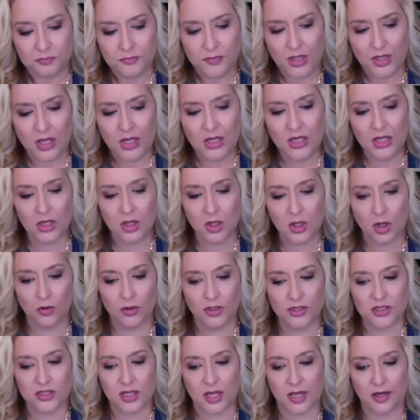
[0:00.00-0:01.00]
you know
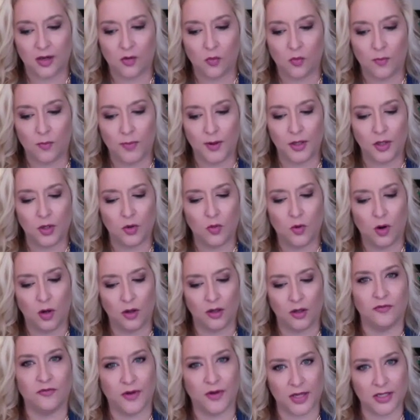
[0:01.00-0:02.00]
it's like but you want
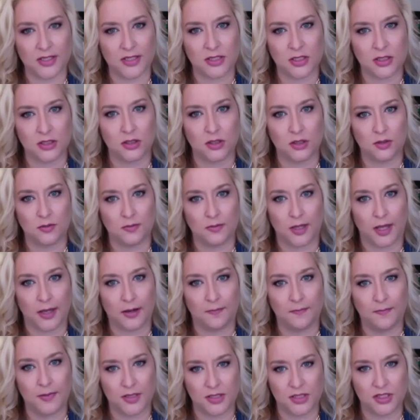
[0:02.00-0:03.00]
to invest in like
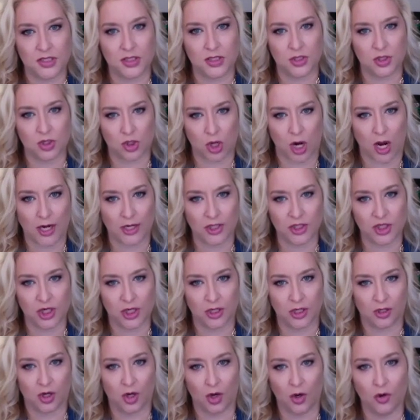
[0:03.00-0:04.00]
business strategy
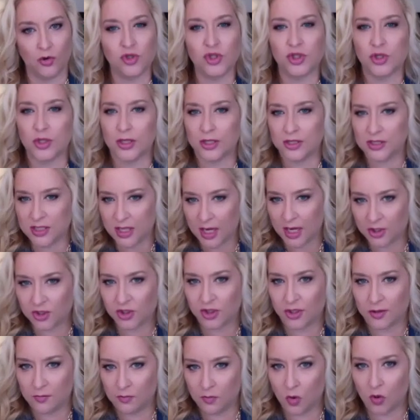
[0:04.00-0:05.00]
and coach that's
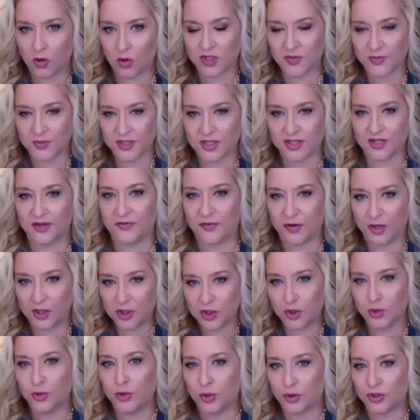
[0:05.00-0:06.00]
actually more specific
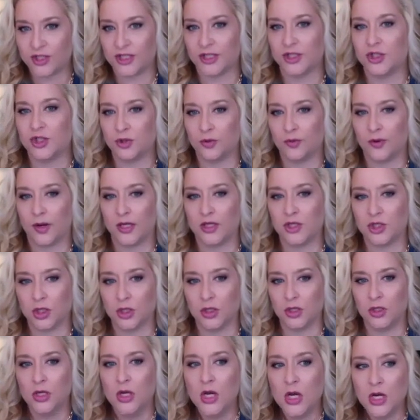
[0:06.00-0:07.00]
to your
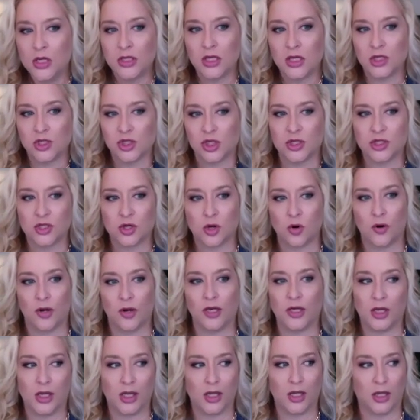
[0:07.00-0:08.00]
situation than mm-hmm. just going
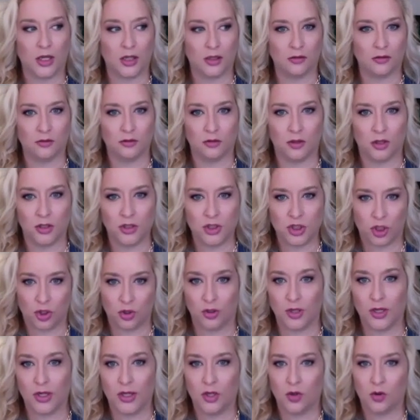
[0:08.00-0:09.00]
and getting a
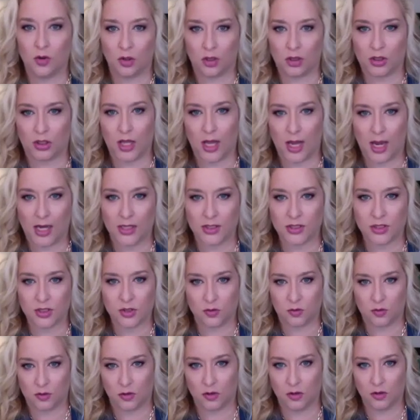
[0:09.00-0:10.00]
degree or class
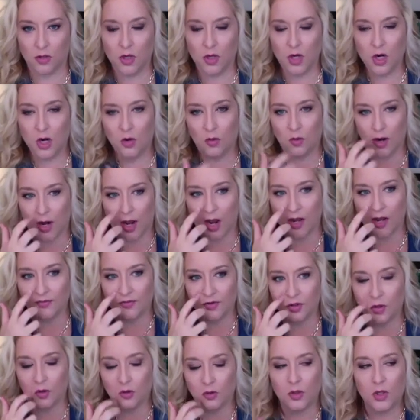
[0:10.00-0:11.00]
or what have
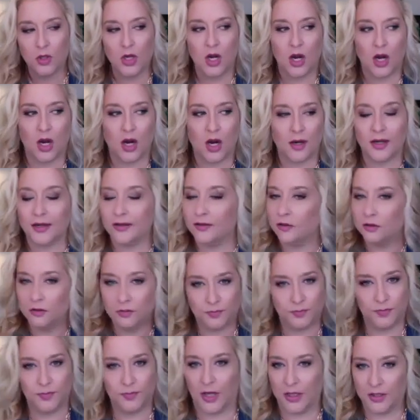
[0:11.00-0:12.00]
you uh, yeah.
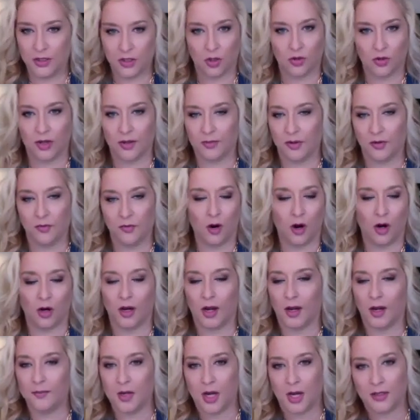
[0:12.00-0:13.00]
and don't get me wrong
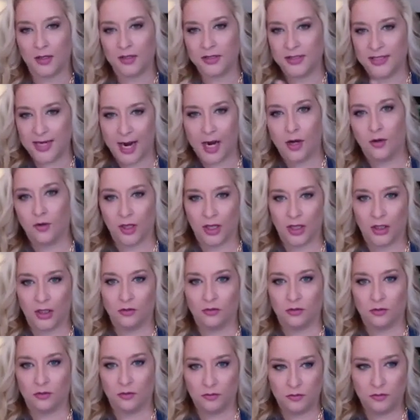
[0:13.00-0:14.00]
i'm not
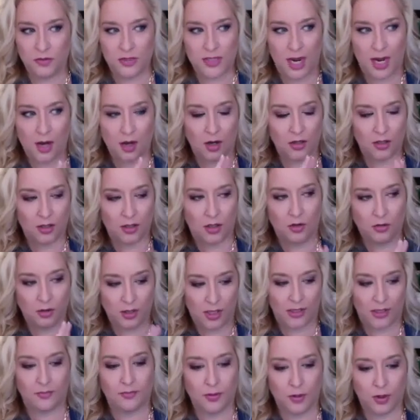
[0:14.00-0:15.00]
downing down you know
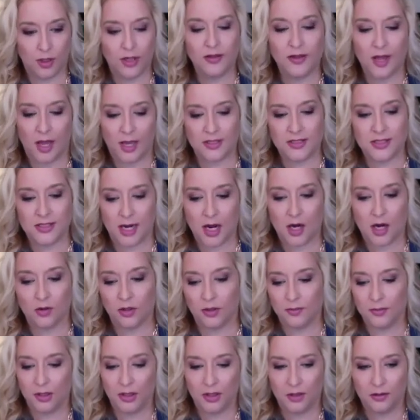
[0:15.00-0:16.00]
like putting that down
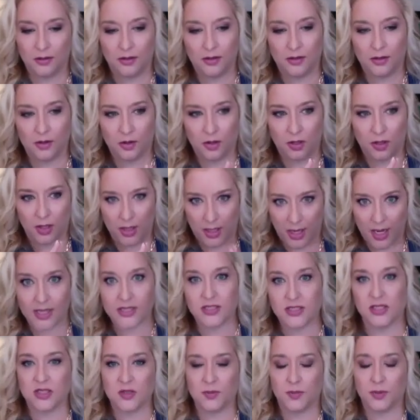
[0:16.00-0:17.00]
i mean there it has
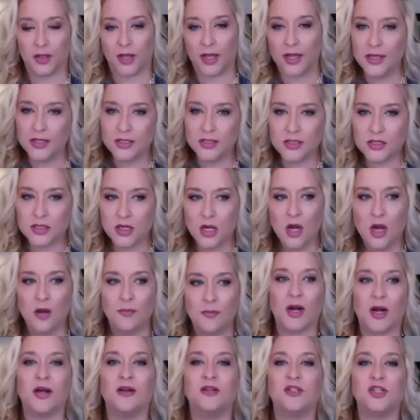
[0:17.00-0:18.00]
its place
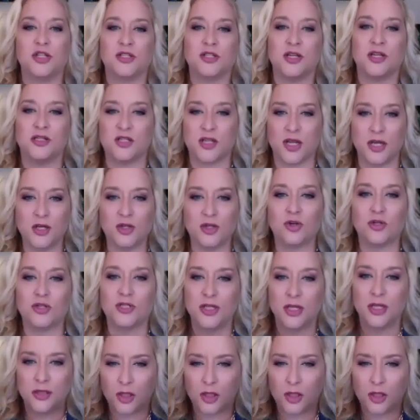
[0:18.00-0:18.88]
but i just it's interesting the